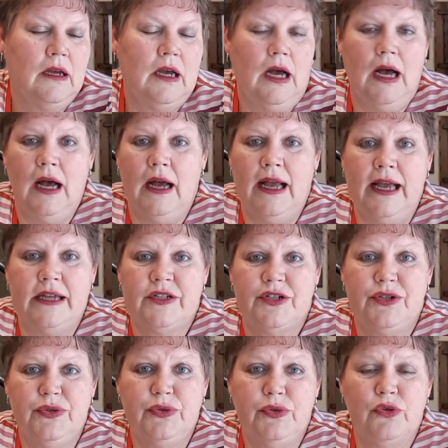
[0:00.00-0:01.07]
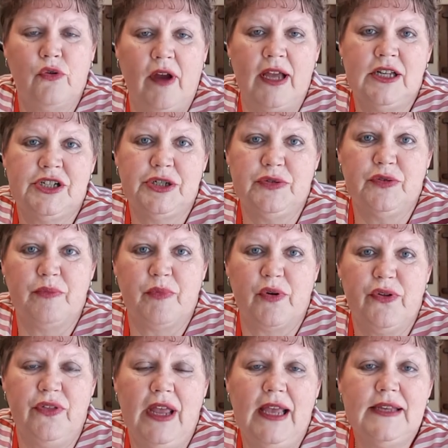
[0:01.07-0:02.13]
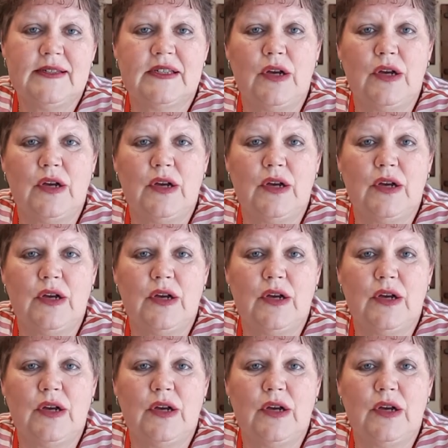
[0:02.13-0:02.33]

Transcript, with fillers: uh, I had two grandchildren birthdays,